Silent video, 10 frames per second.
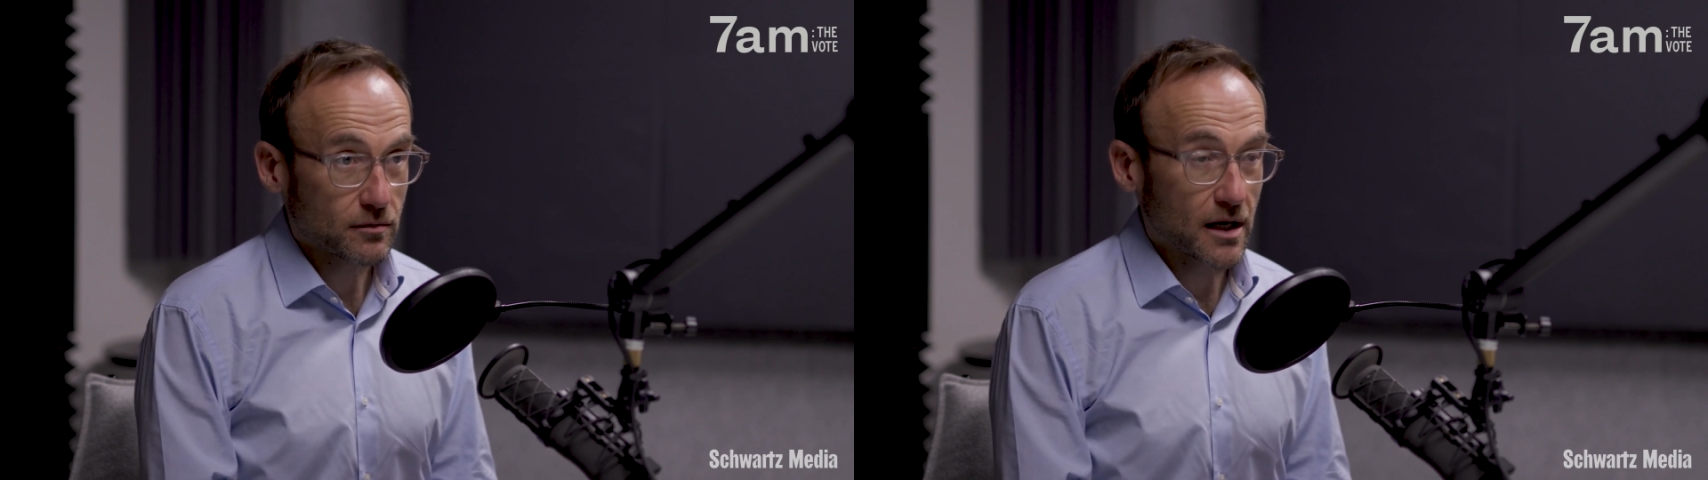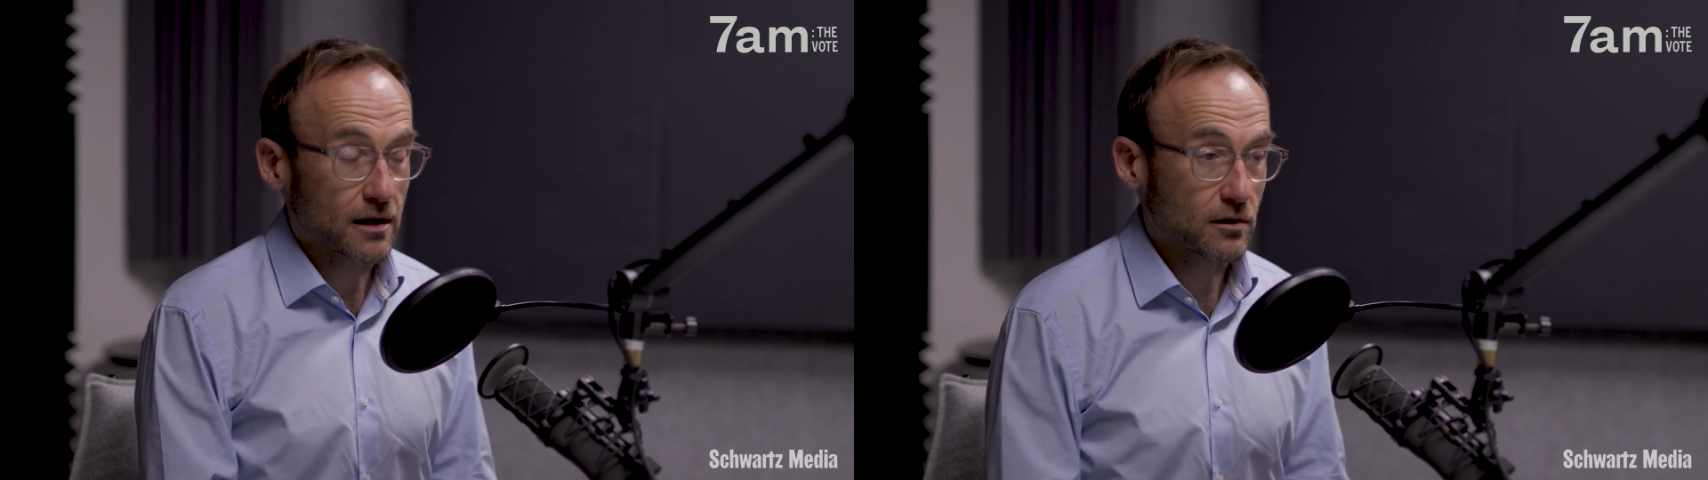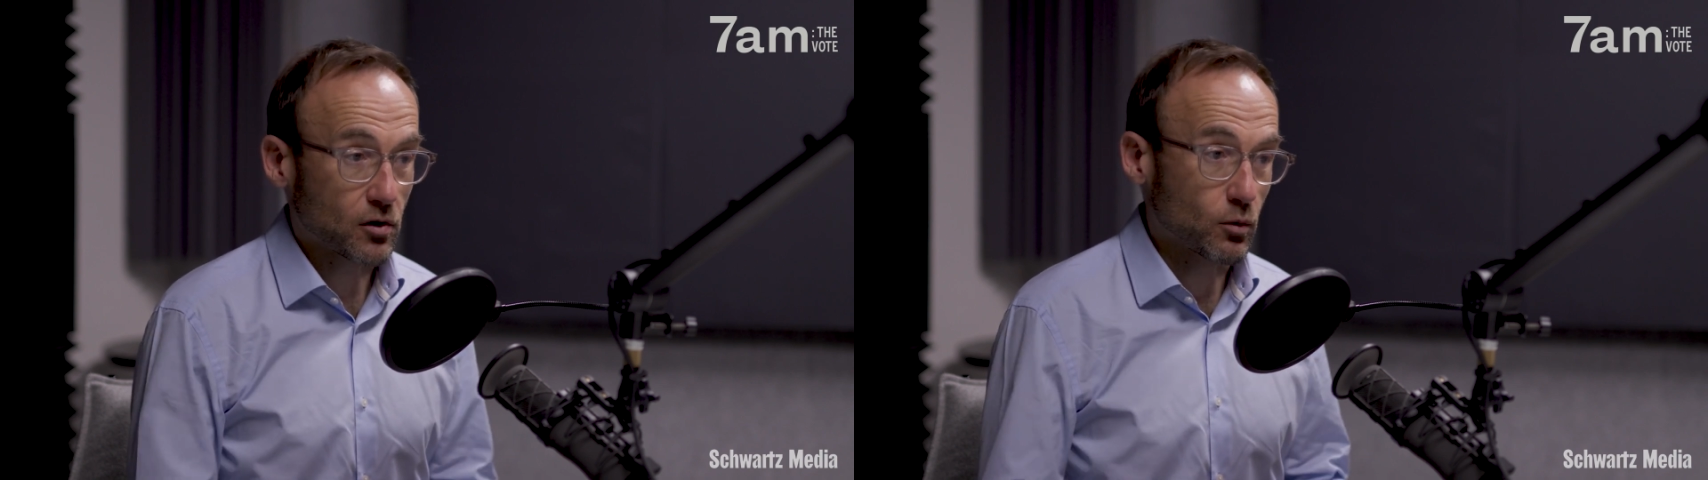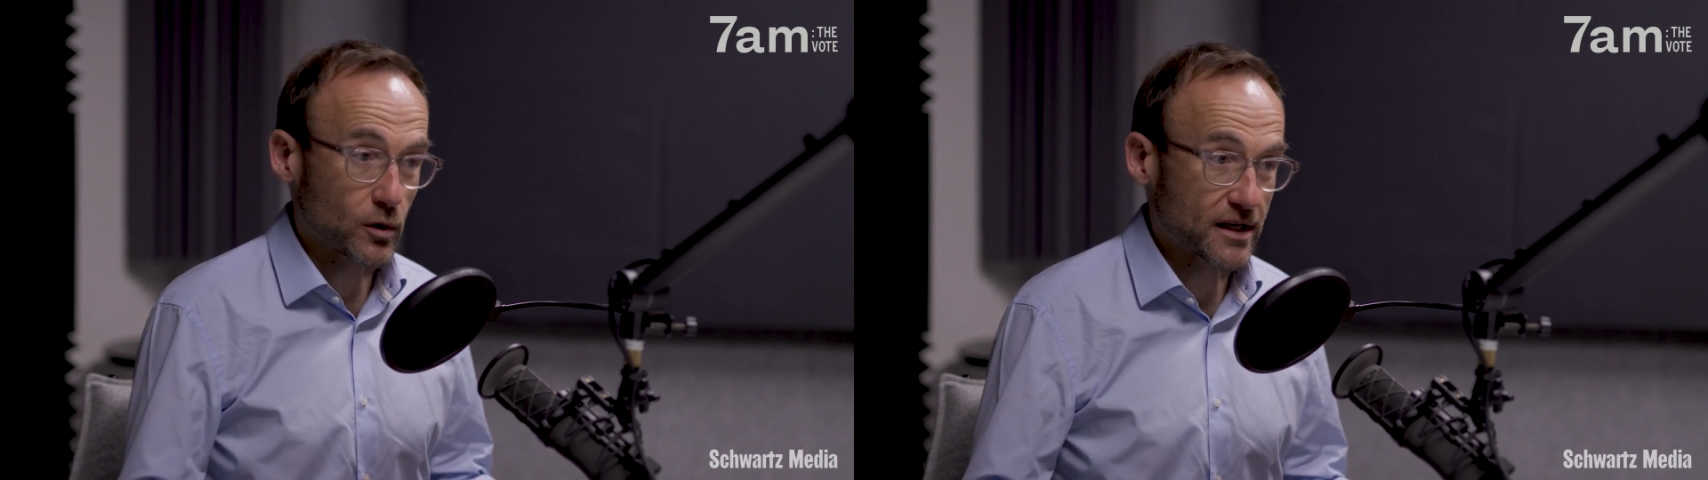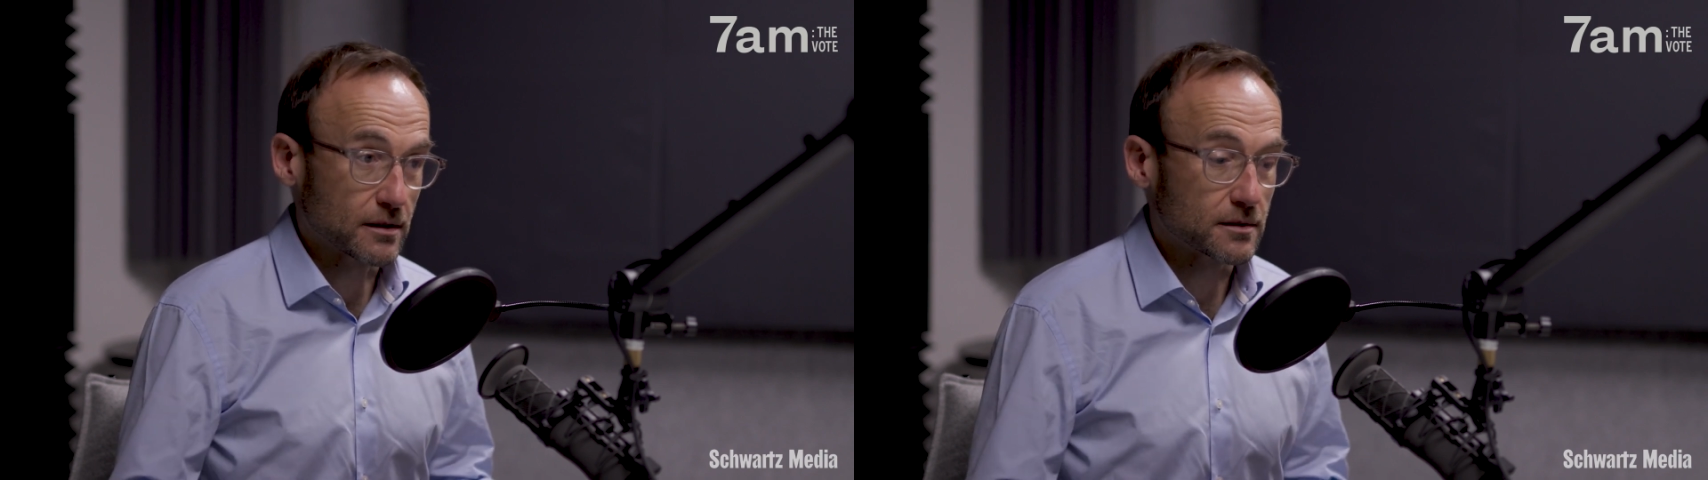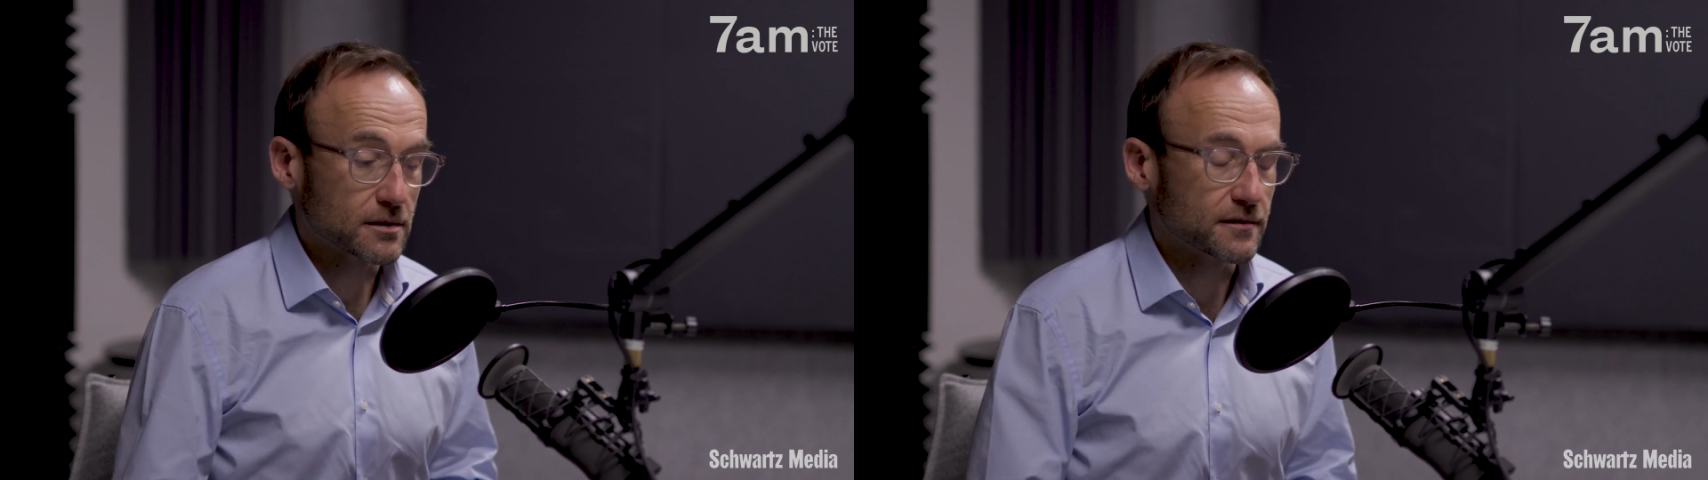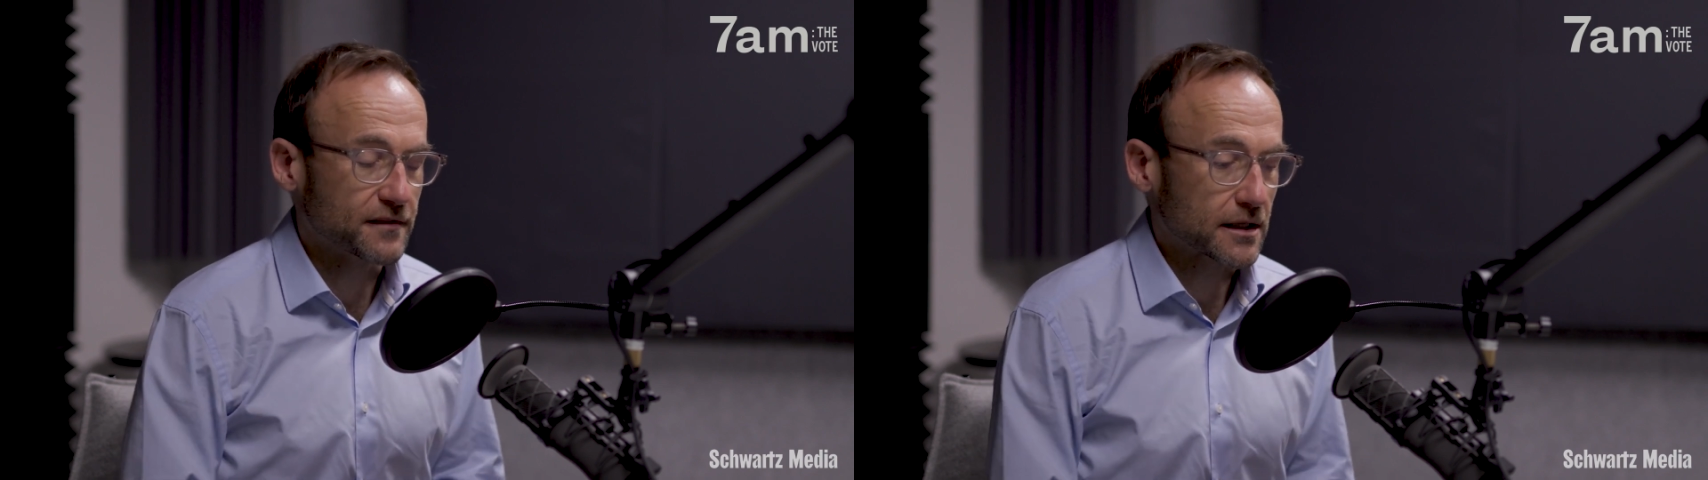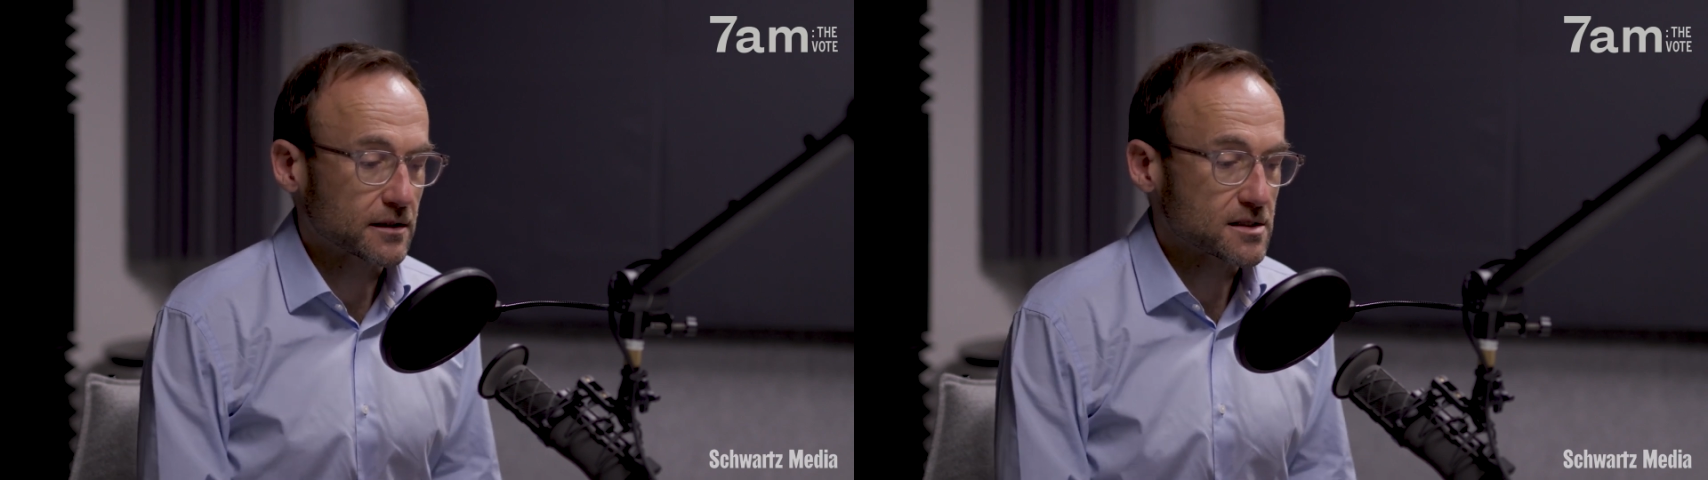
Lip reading: the fact